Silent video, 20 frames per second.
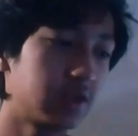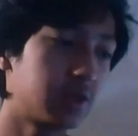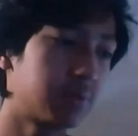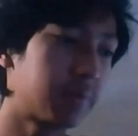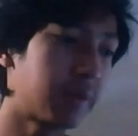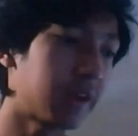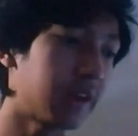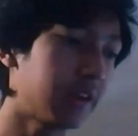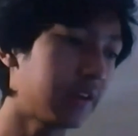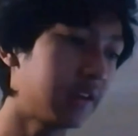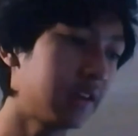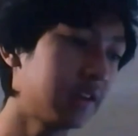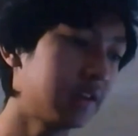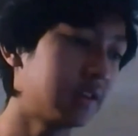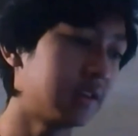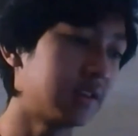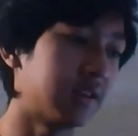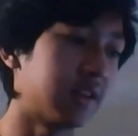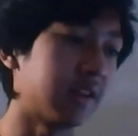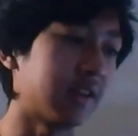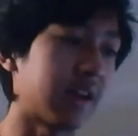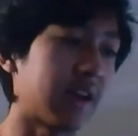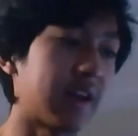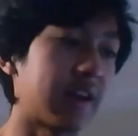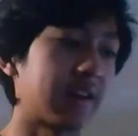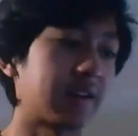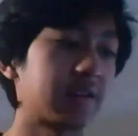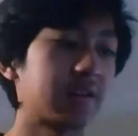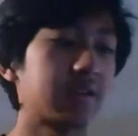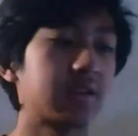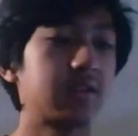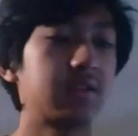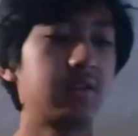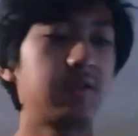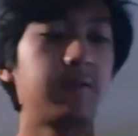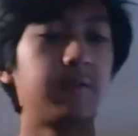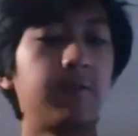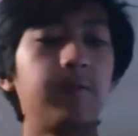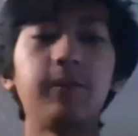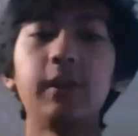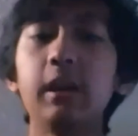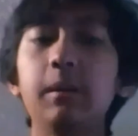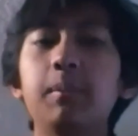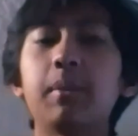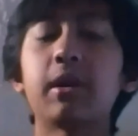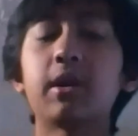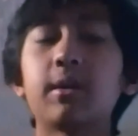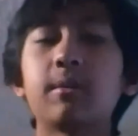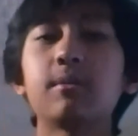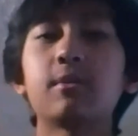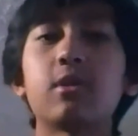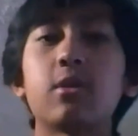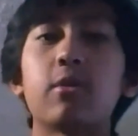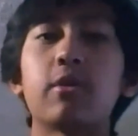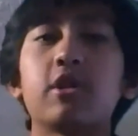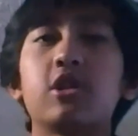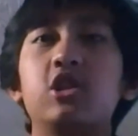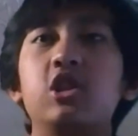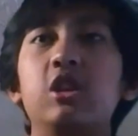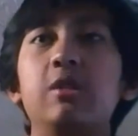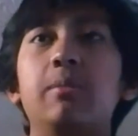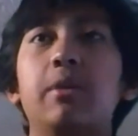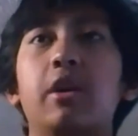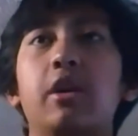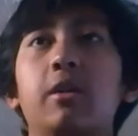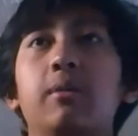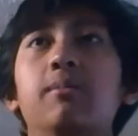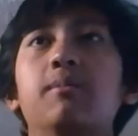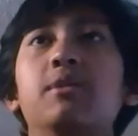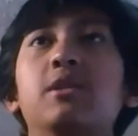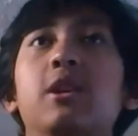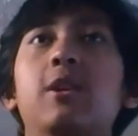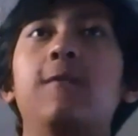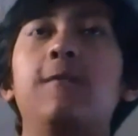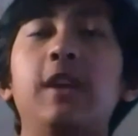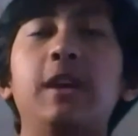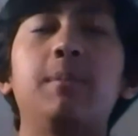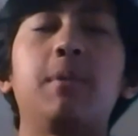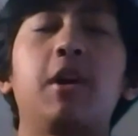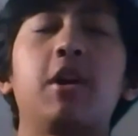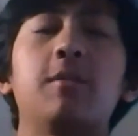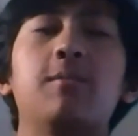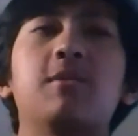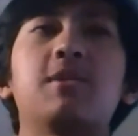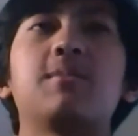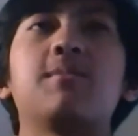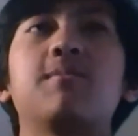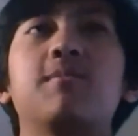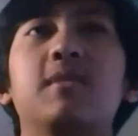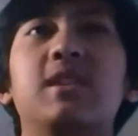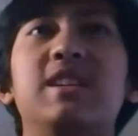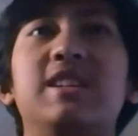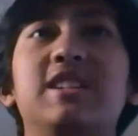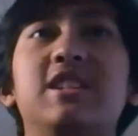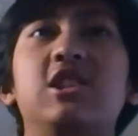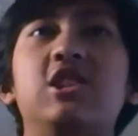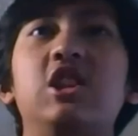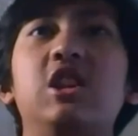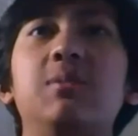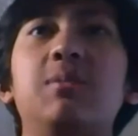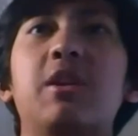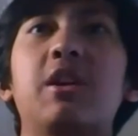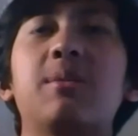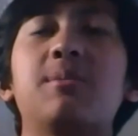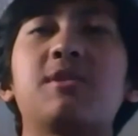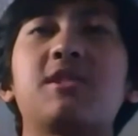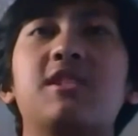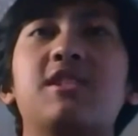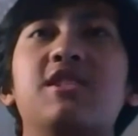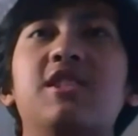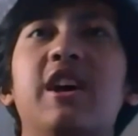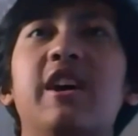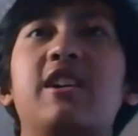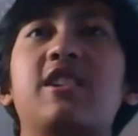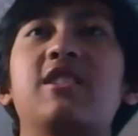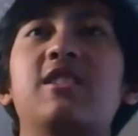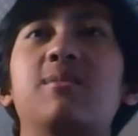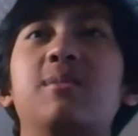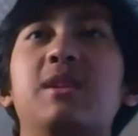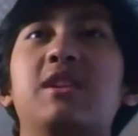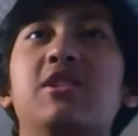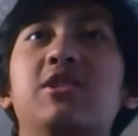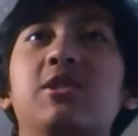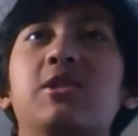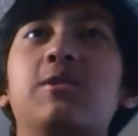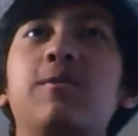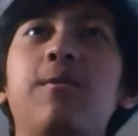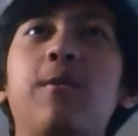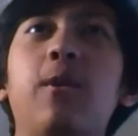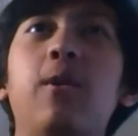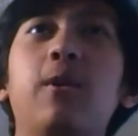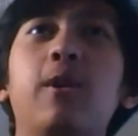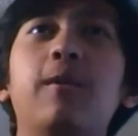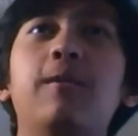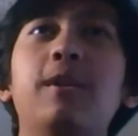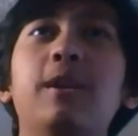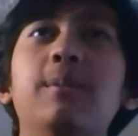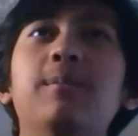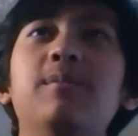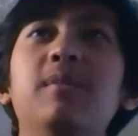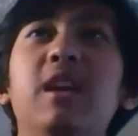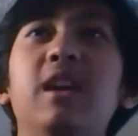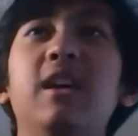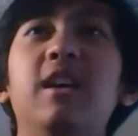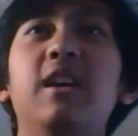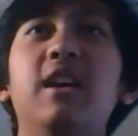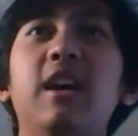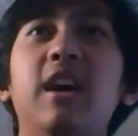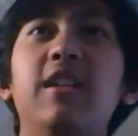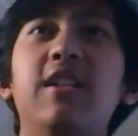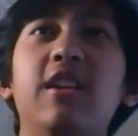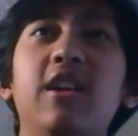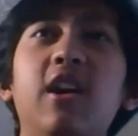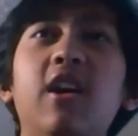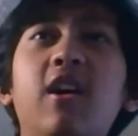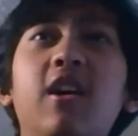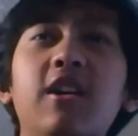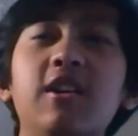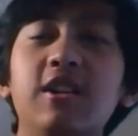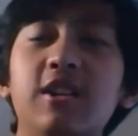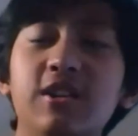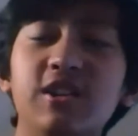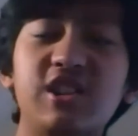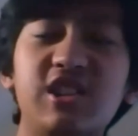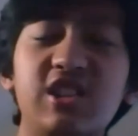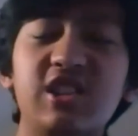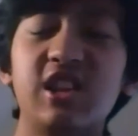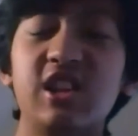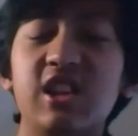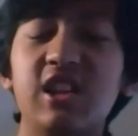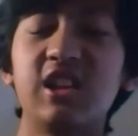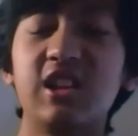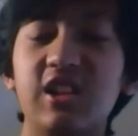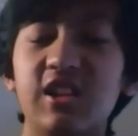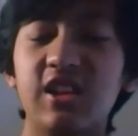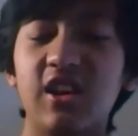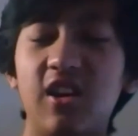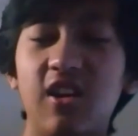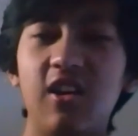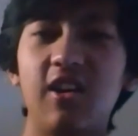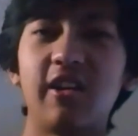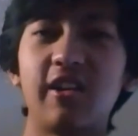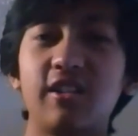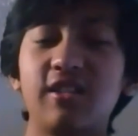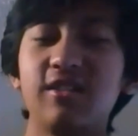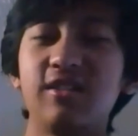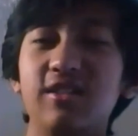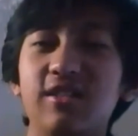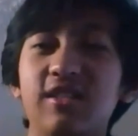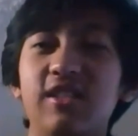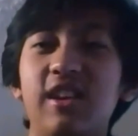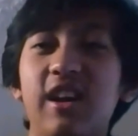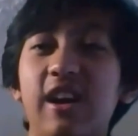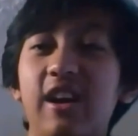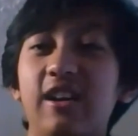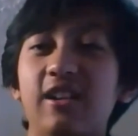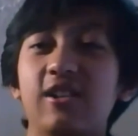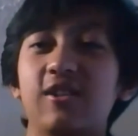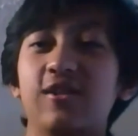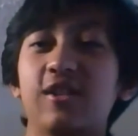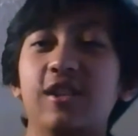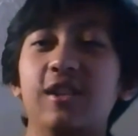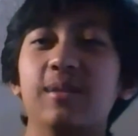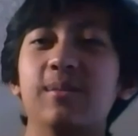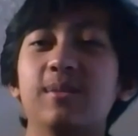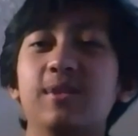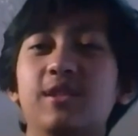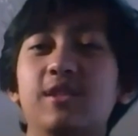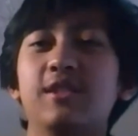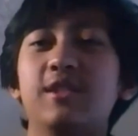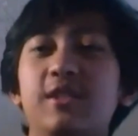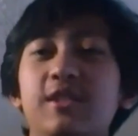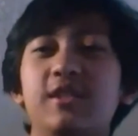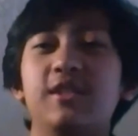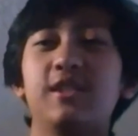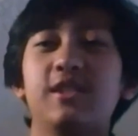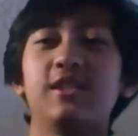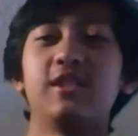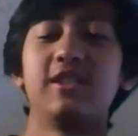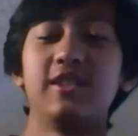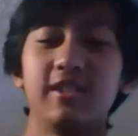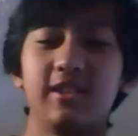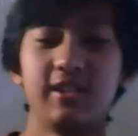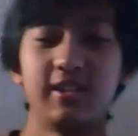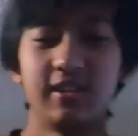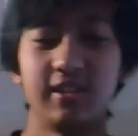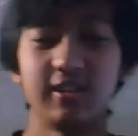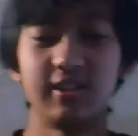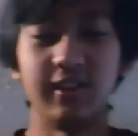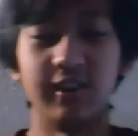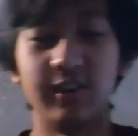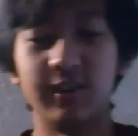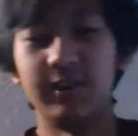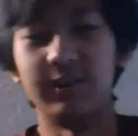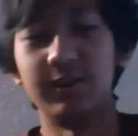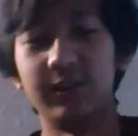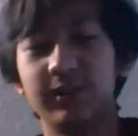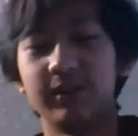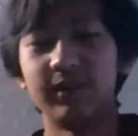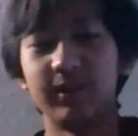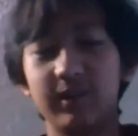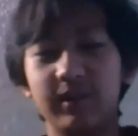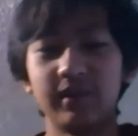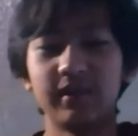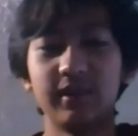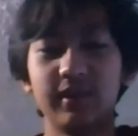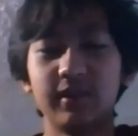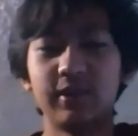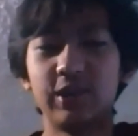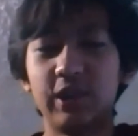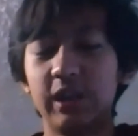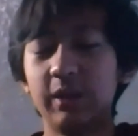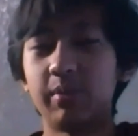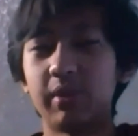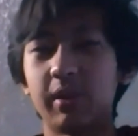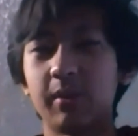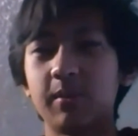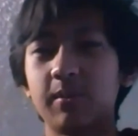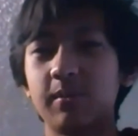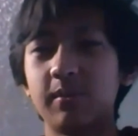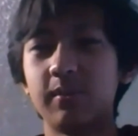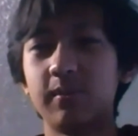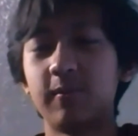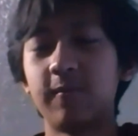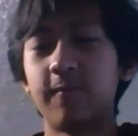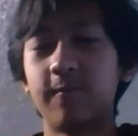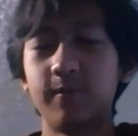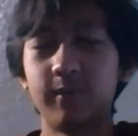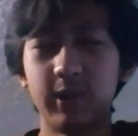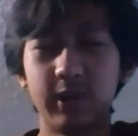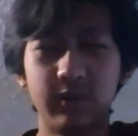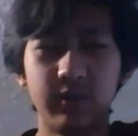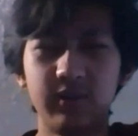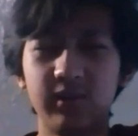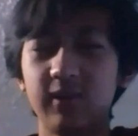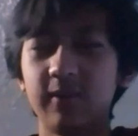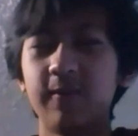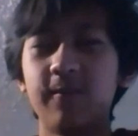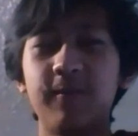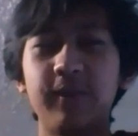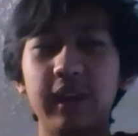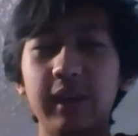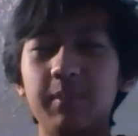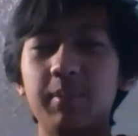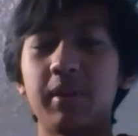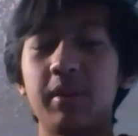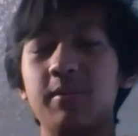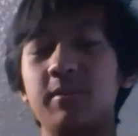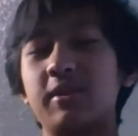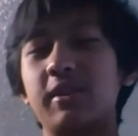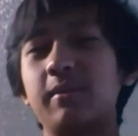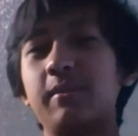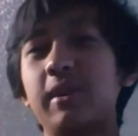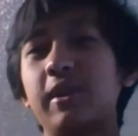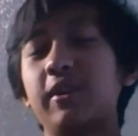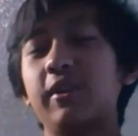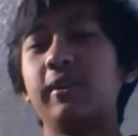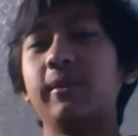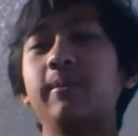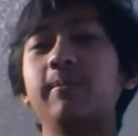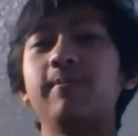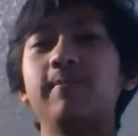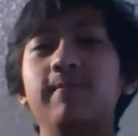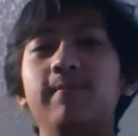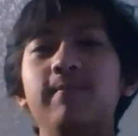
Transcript: Japan Easy Nate asks, V perms or G perms? V perms. G perms suck because there's four of them and they all use hard algorithms. So G perm, no, V perms are better.